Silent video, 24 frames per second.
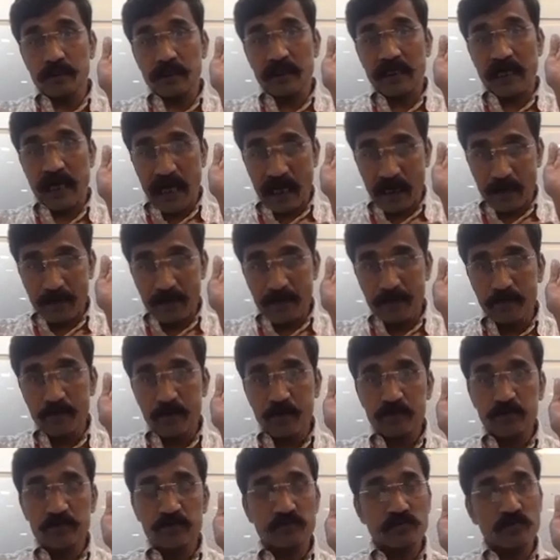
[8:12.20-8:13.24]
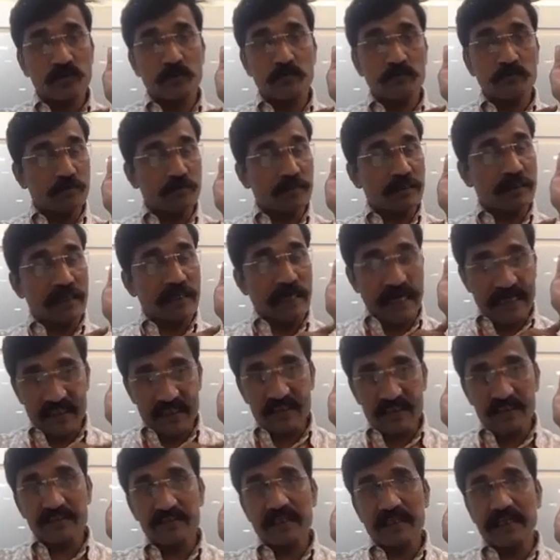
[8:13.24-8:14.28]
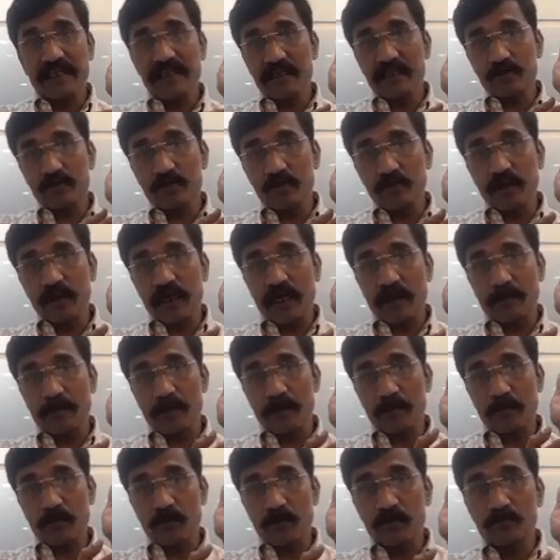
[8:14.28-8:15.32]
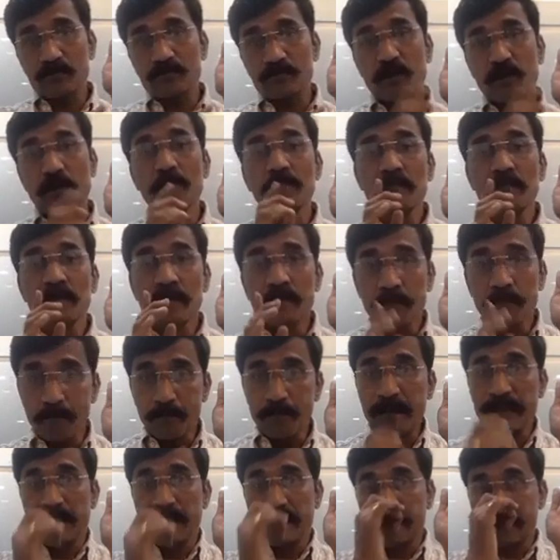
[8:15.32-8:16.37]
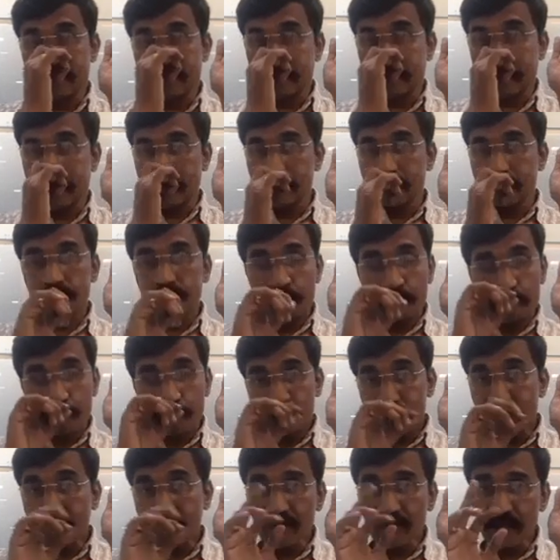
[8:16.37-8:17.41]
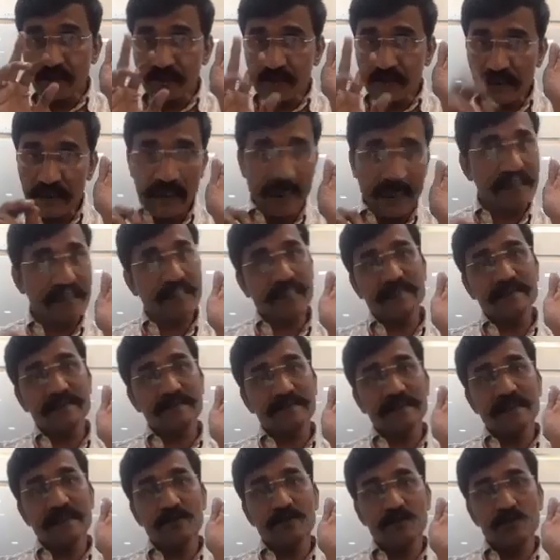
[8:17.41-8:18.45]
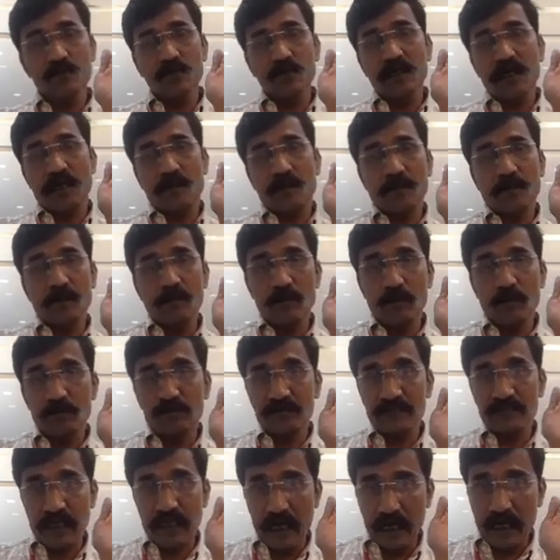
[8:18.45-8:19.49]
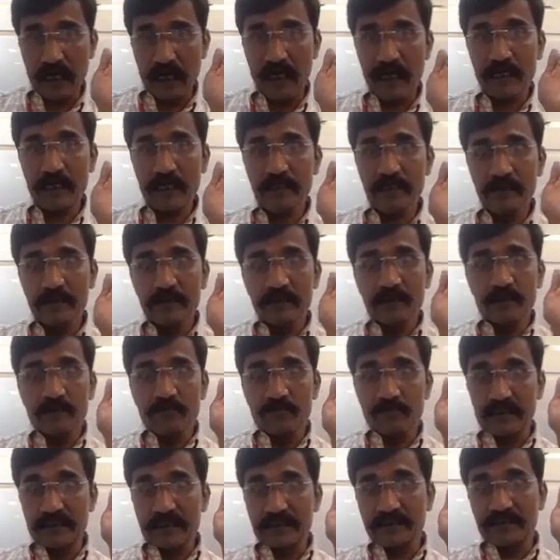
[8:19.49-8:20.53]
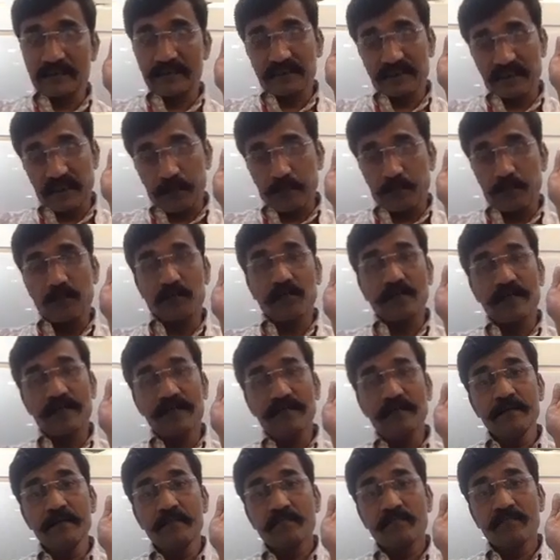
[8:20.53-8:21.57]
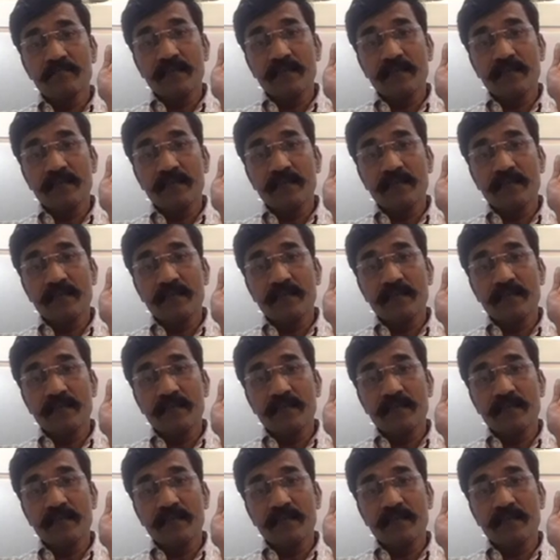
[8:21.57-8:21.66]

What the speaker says: carpal bones from lateral side and 2 carpal bones from medial side. The lateral side 2 carpal bones are, one is scaphoid